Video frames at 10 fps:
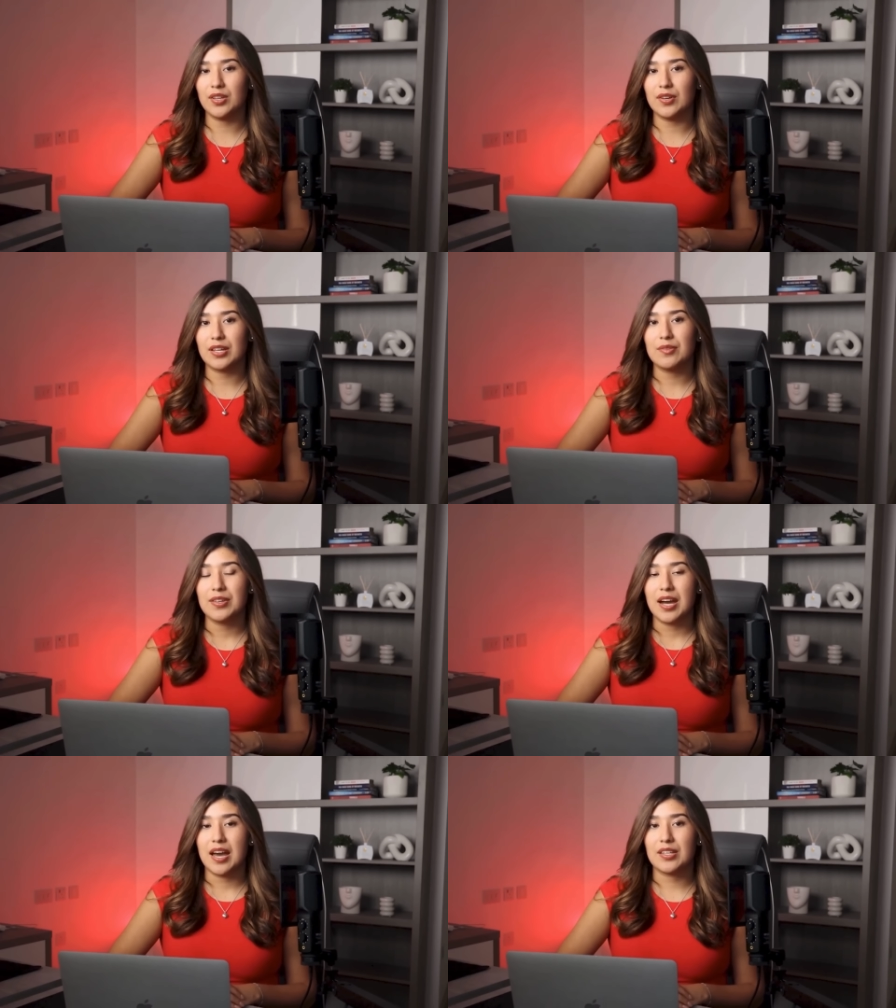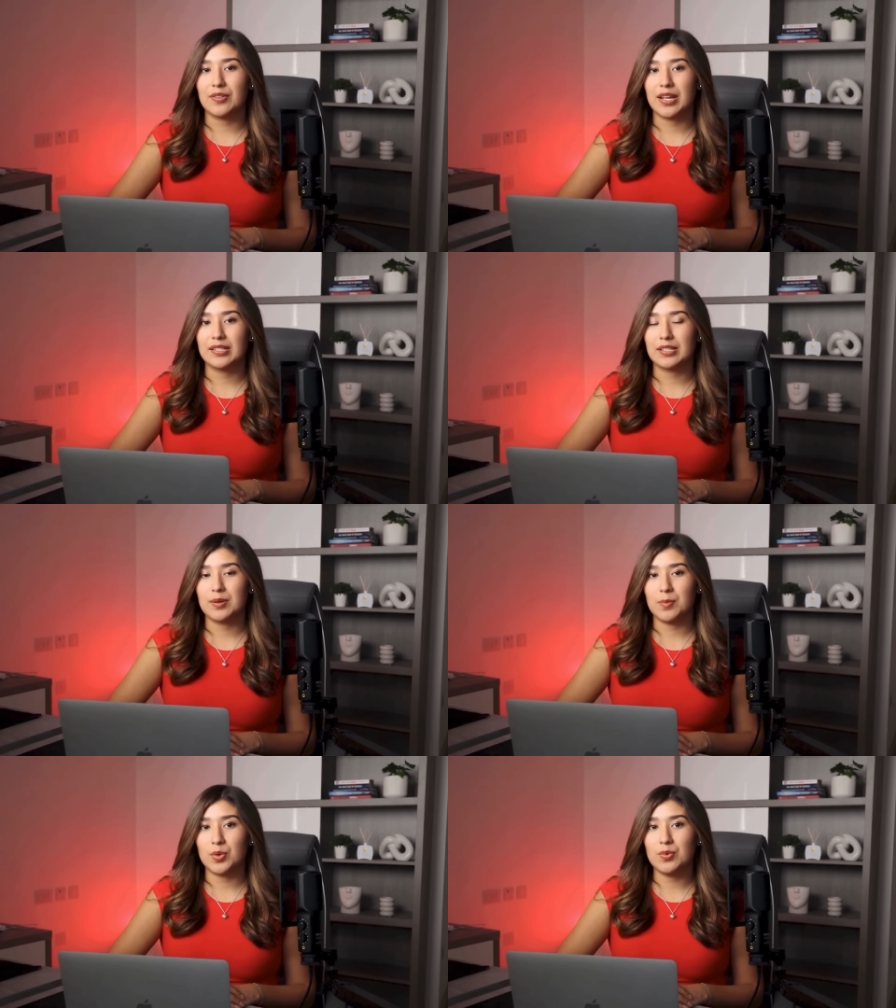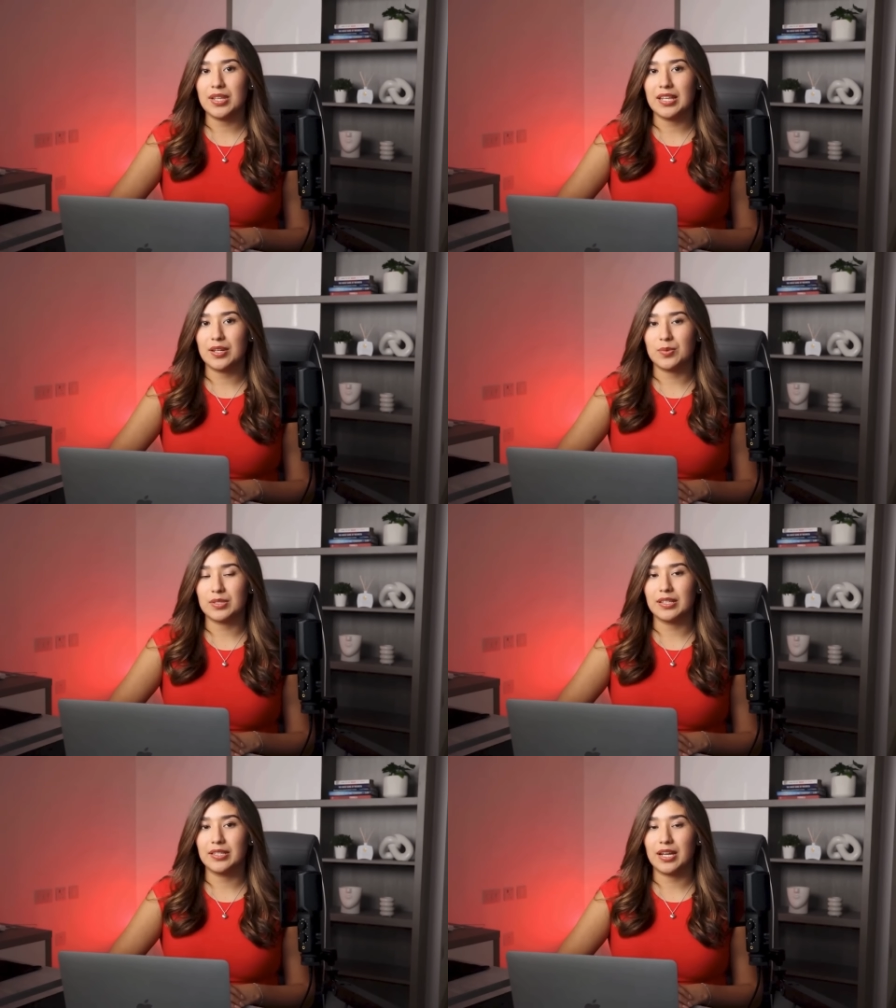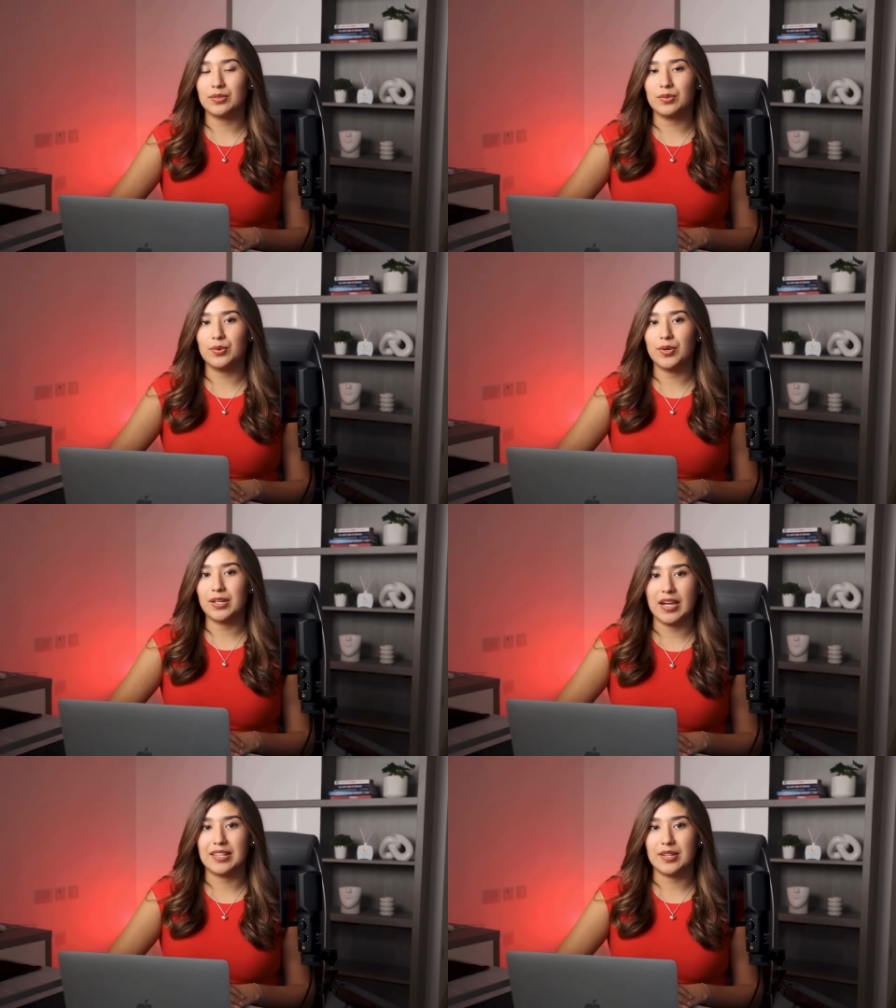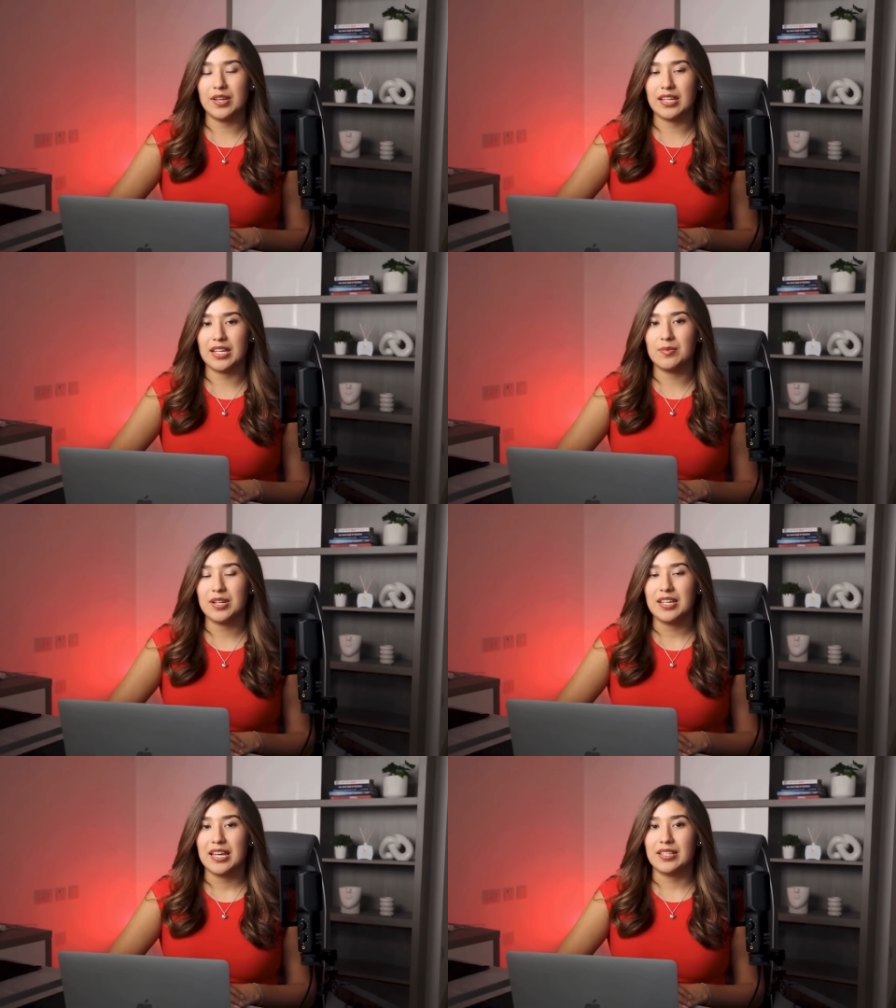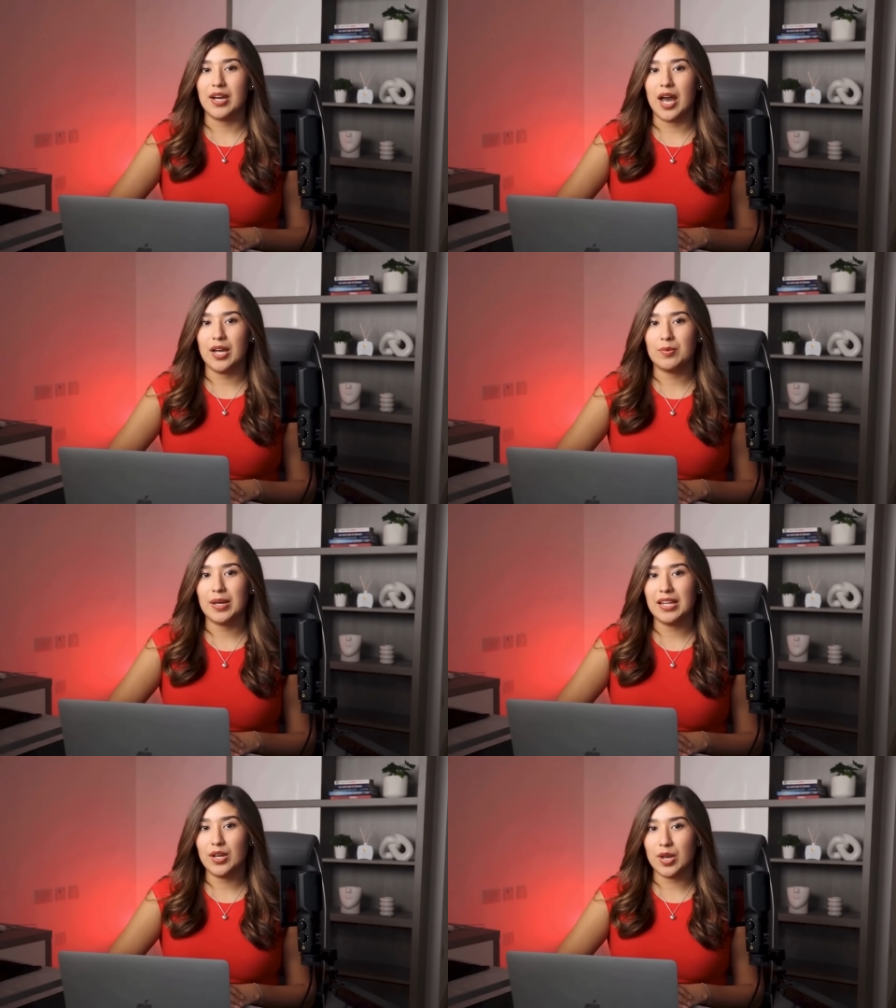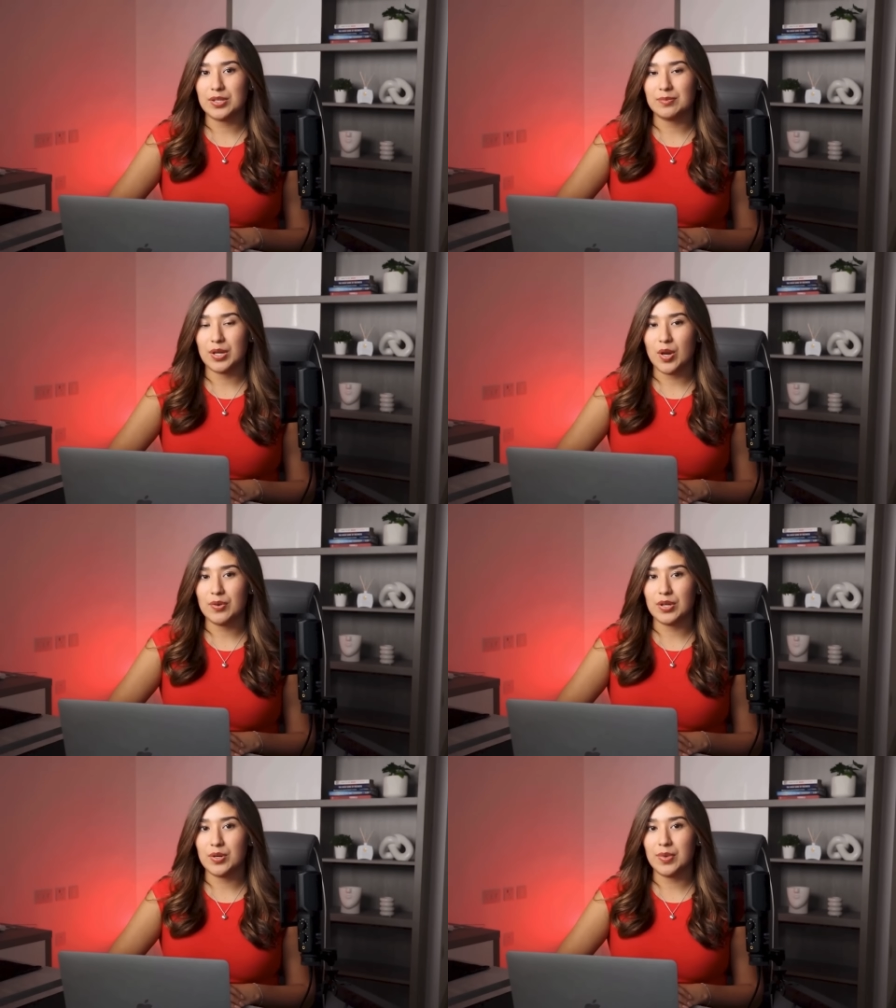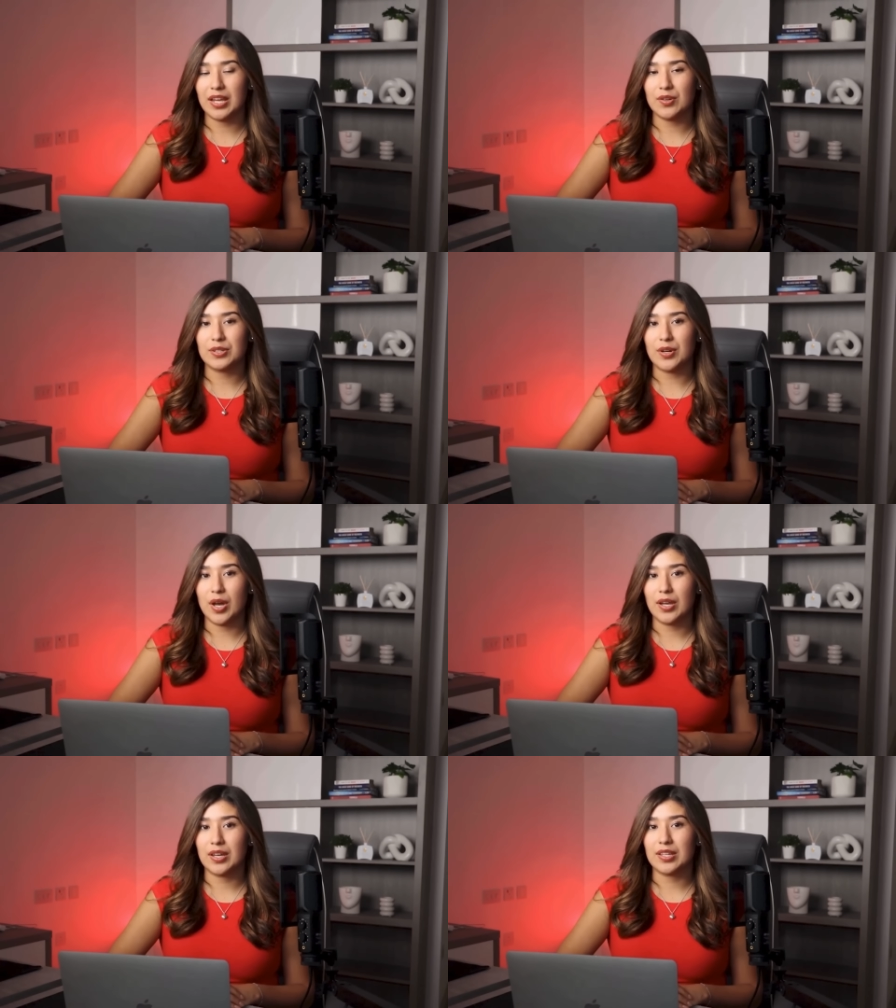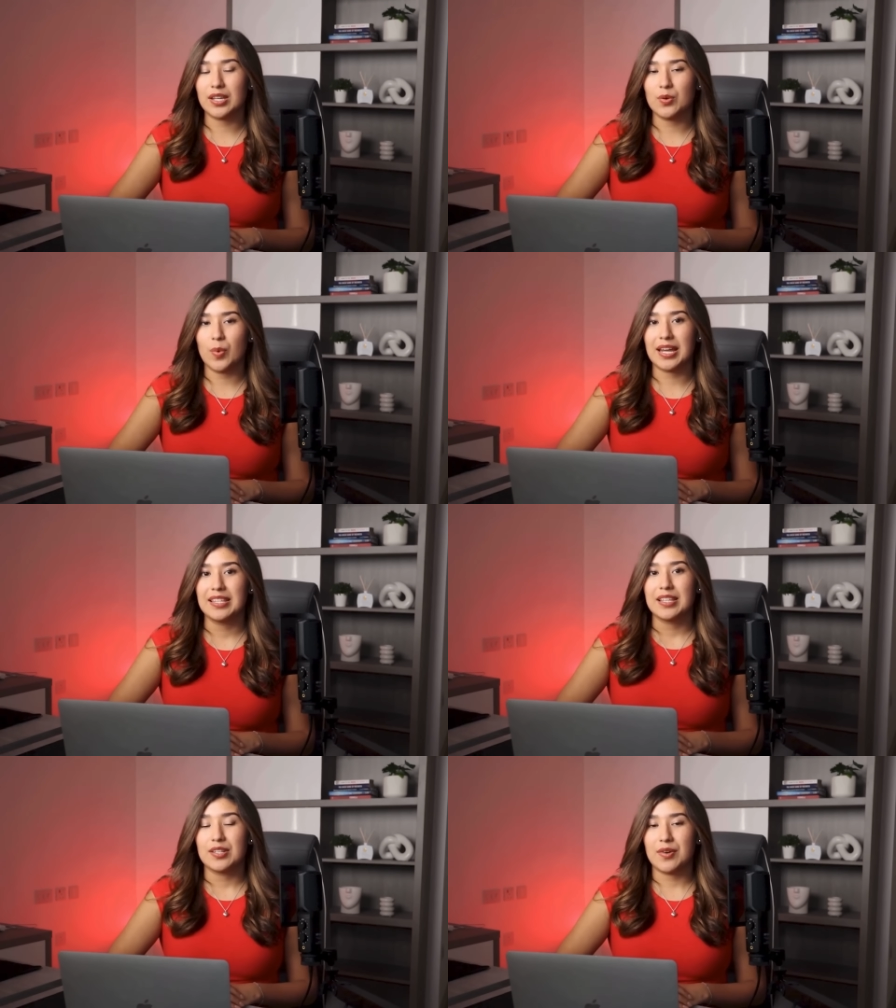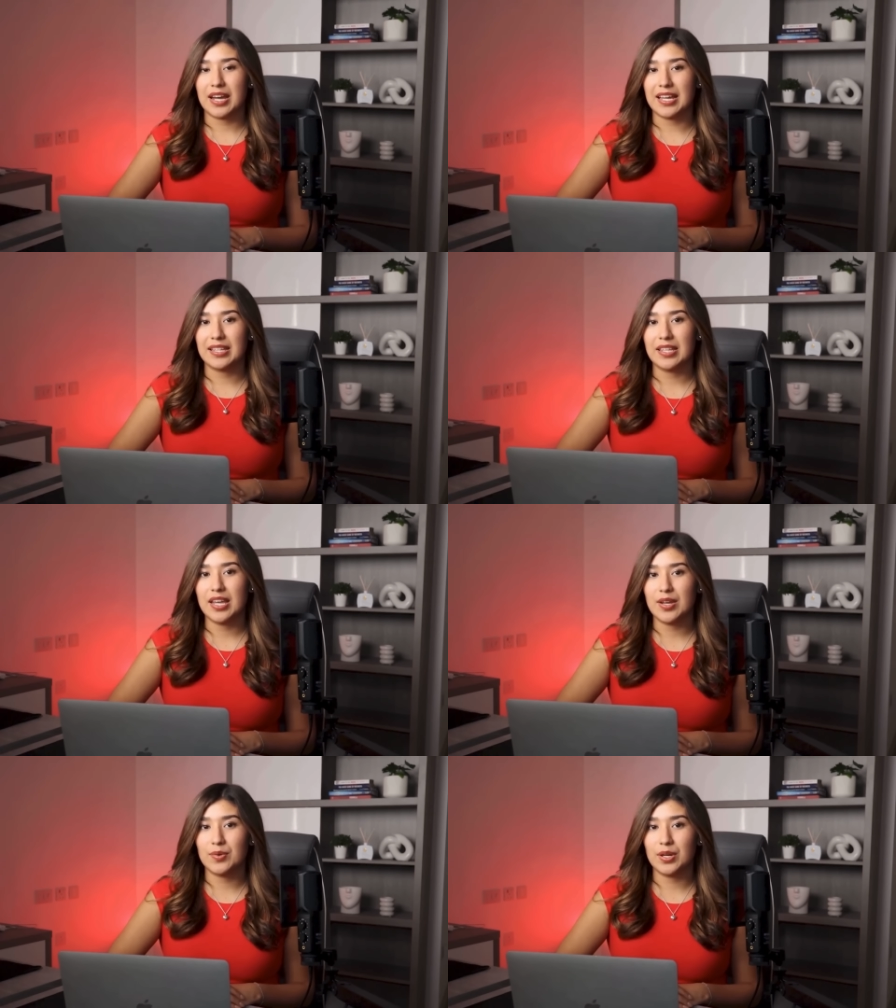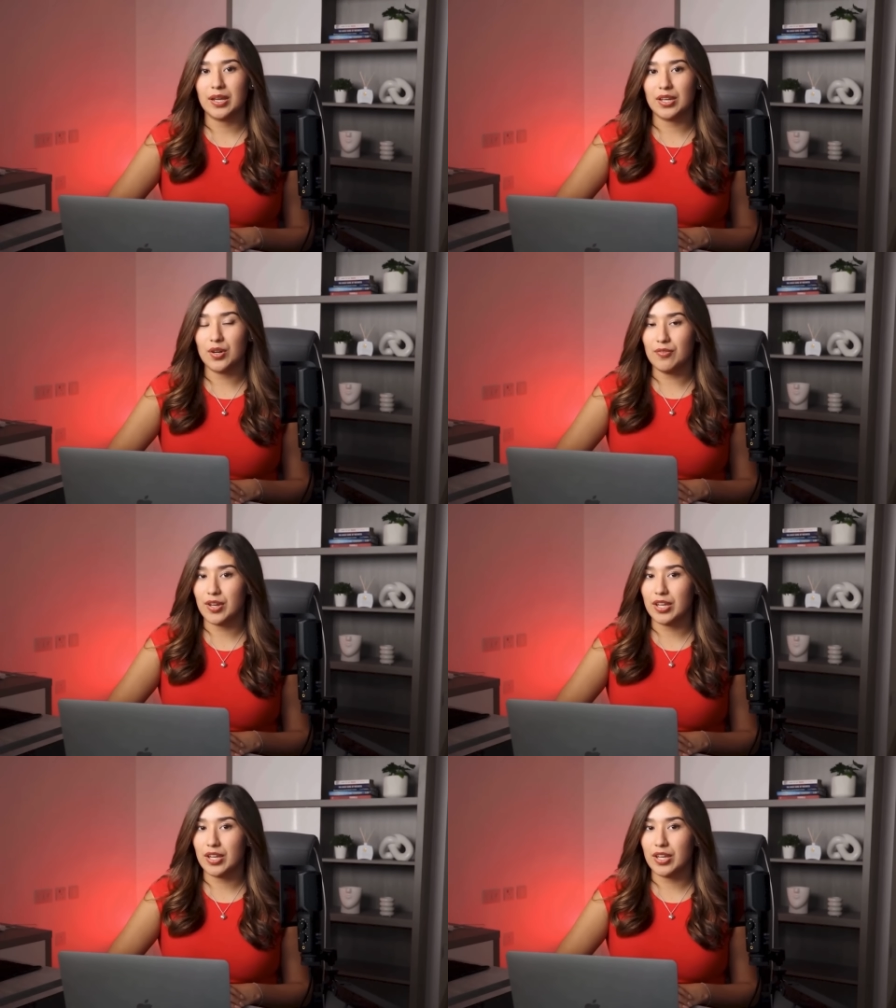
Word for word: Trust me, I tried that approach and it was a disaster. Learning these mistakes the hard way cost me over $300 in wasted credits and 3 weeks of